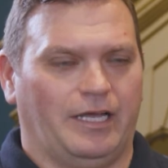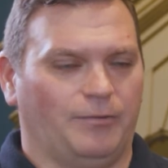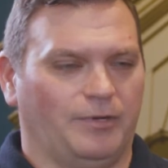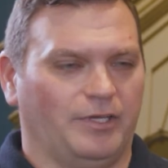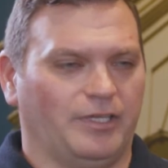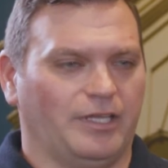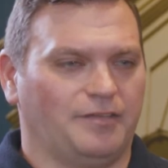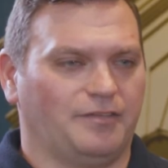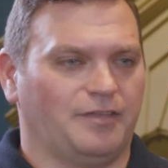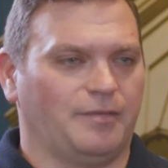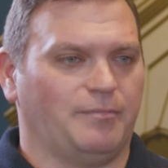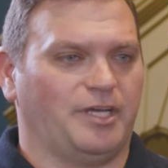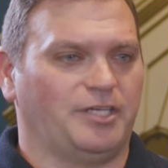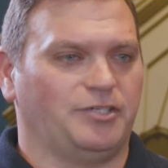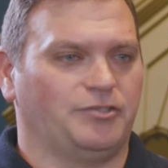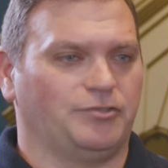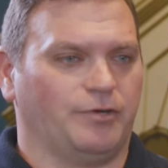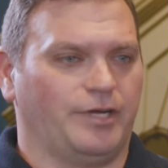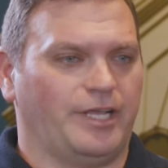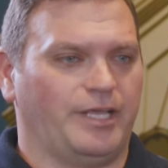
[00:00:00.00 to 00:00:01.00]
realized that my
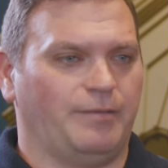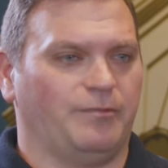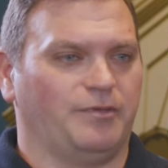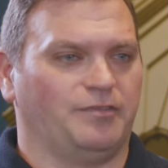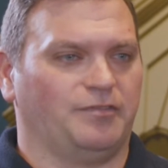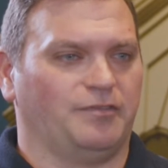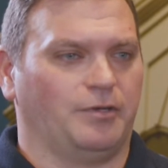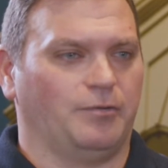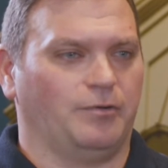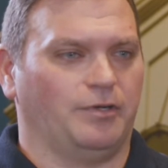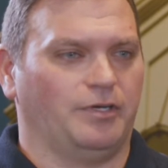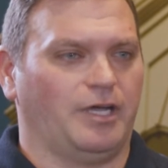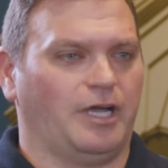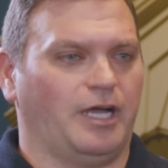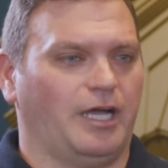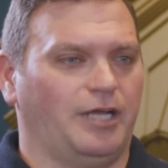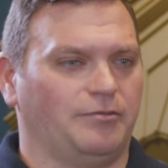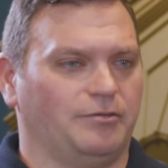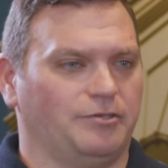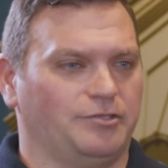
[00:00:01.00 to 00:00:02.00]
dream was to go into
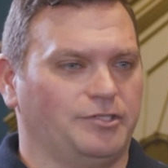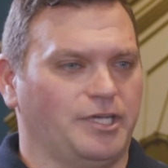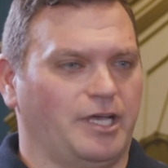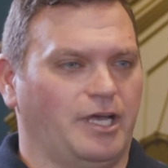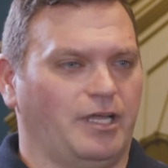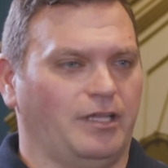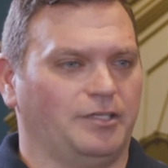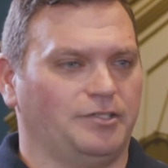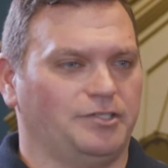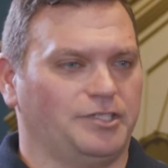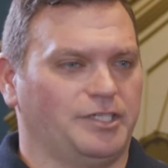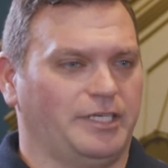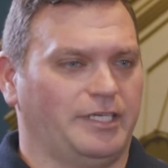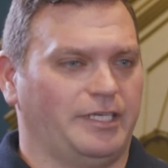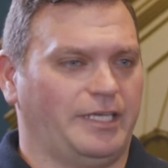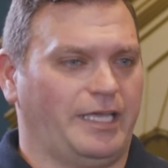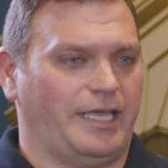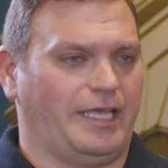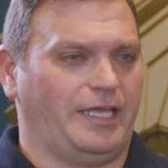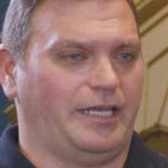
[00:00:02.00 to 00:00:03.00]

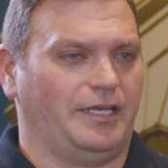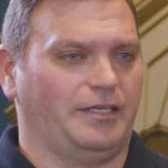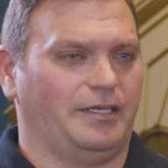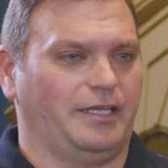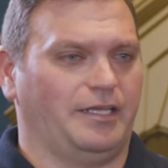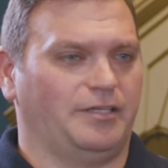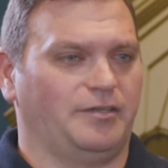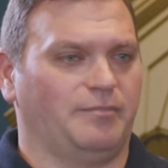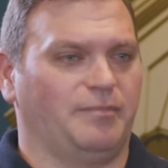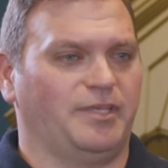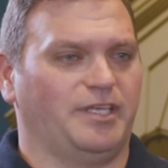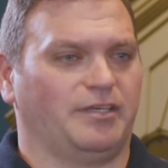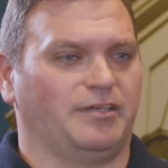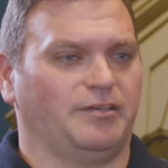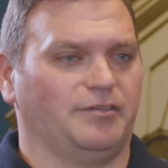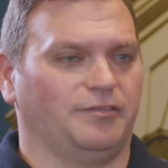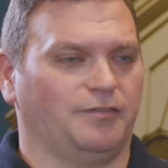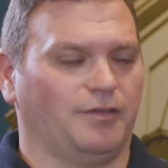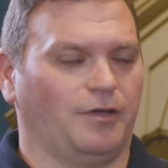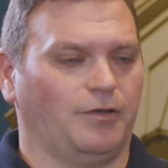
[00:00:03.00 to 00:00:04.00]
hydrogeology and to be a
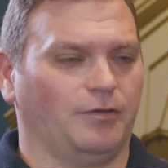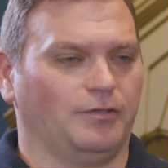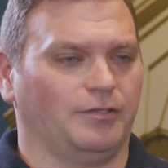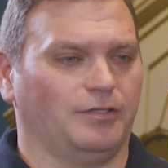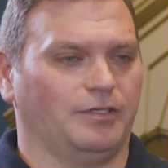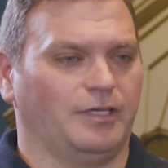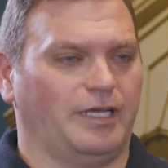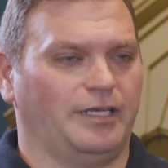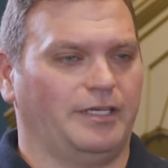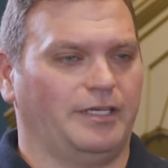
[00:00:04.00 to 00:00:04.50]
consultant. I